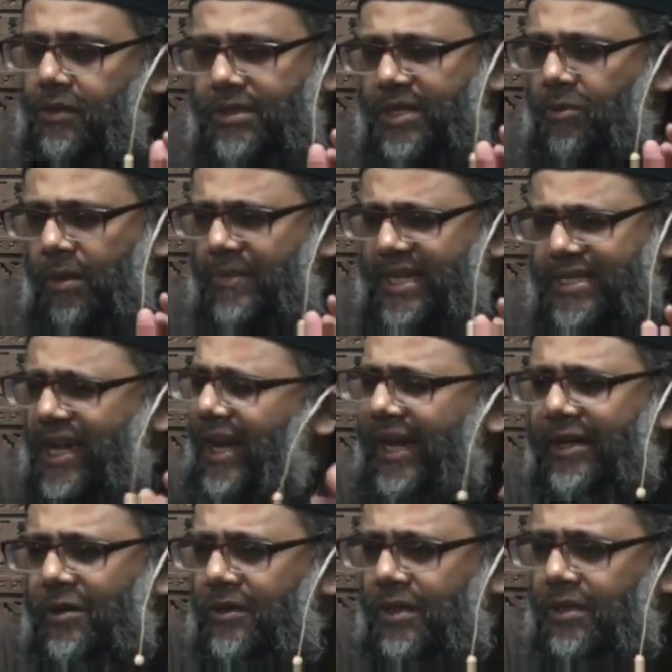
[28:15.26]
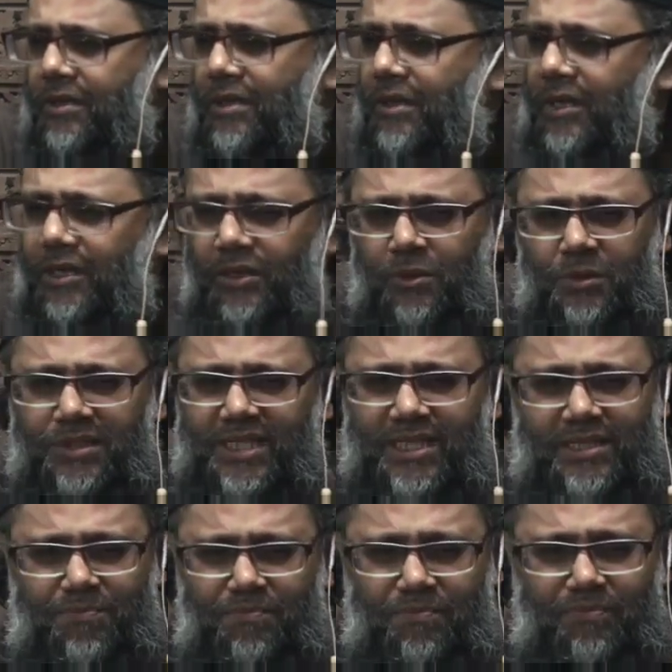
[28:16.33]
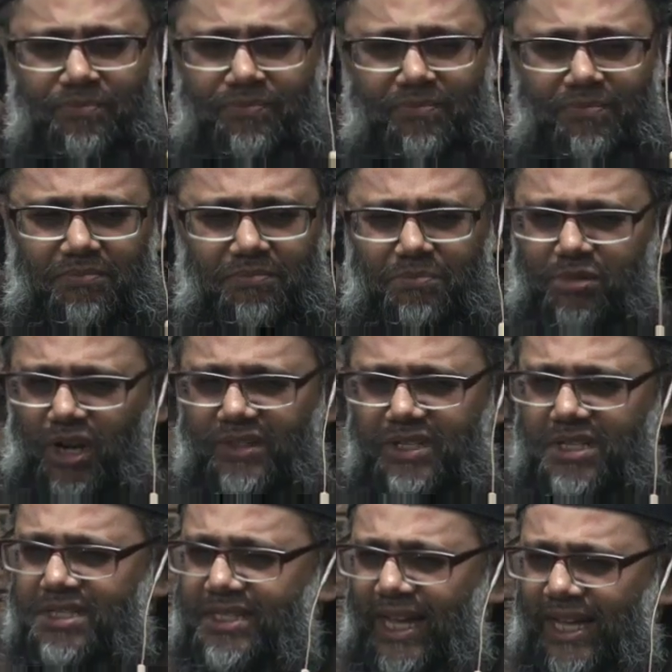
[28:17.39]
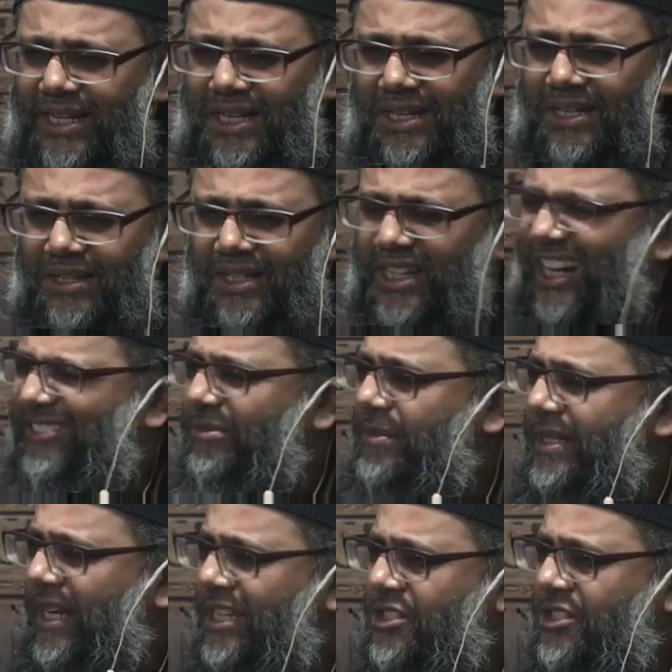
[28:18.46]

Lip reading: someone may say, I don't know, all these brothers that government